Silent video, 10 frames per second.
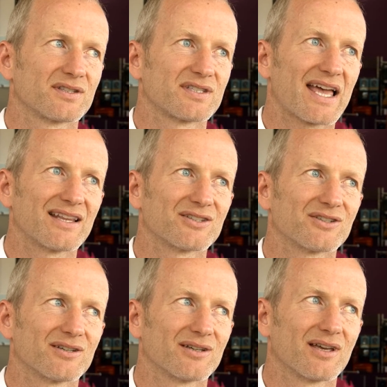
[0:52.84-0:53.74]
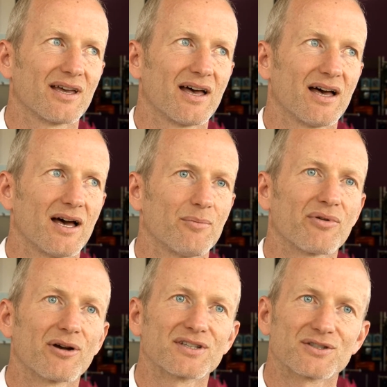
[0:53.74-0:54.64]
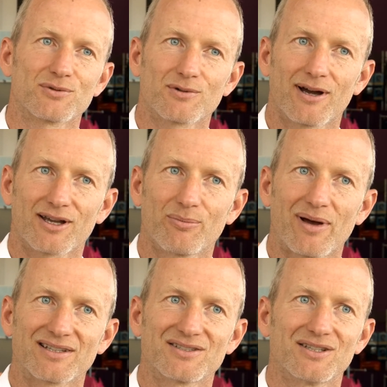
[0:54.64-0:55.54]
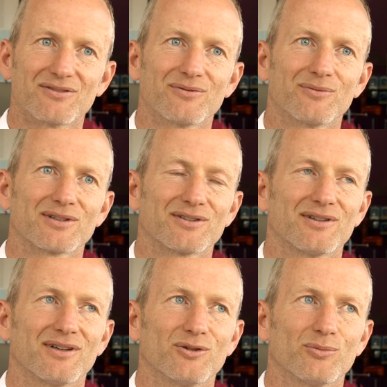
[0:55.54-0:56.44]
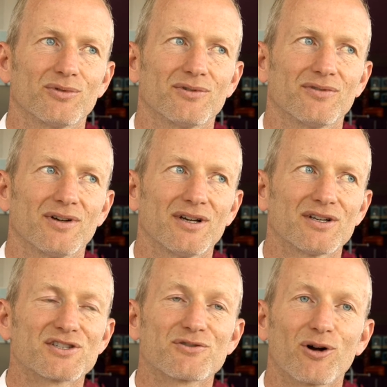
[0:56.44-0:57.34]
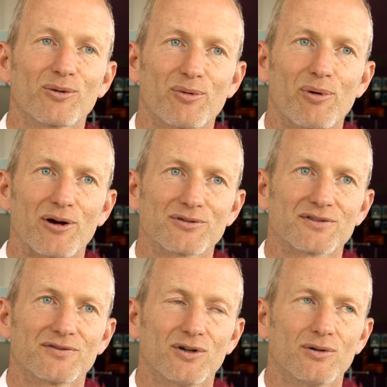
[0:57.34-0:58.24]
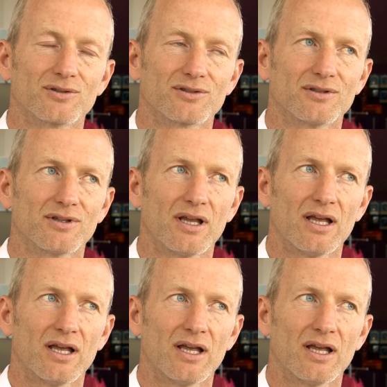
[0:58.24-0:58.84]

tender process was quite competitive, and we had a number of strong proposals forward, and